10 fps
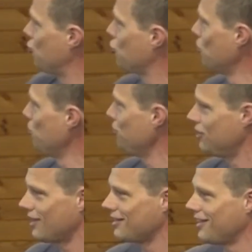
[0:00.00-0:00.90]
shoes
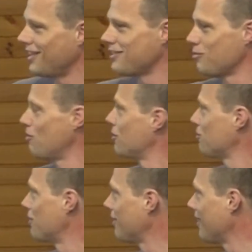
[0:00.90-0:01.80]
as he
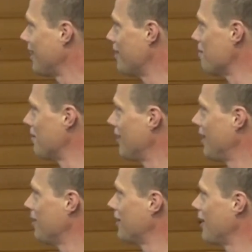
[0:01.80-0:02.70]
walks with
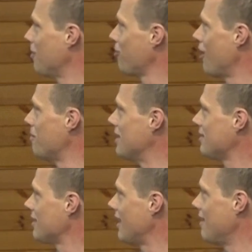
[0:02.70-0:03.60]
our Prime
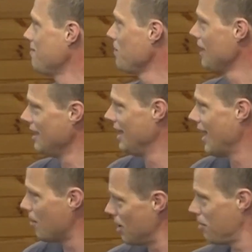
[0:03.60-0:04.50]
Minister then.
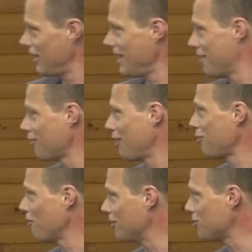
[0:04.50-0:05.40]
But again, I
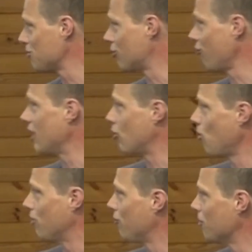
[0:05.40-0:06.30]
thought this was a great
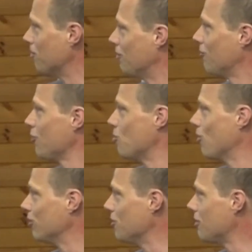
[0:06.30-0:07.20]
quote from
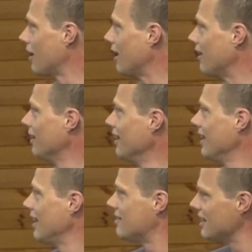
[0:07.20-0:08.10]
World Youth Day
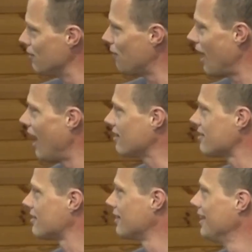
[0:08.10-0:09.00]
in Sydney for
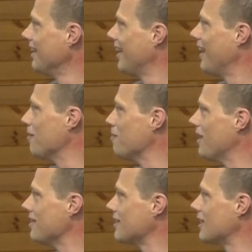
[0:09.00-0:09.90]
us
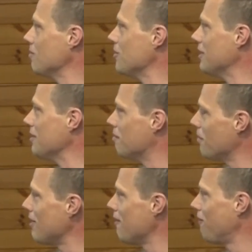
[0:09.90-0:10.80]
as a community.
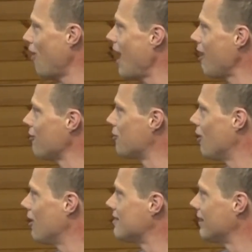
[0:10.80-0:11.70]
May the fire of
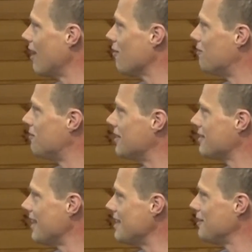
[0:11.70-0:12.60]
God's love
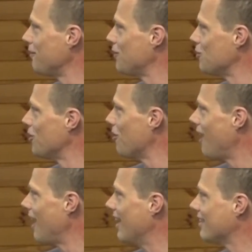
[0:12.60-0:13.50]
descend to fill your
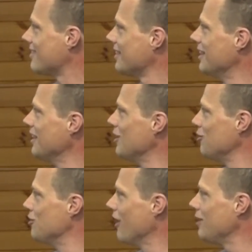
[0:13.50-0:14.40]
hearts,
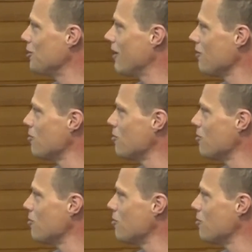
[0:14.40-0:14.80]
unite you ever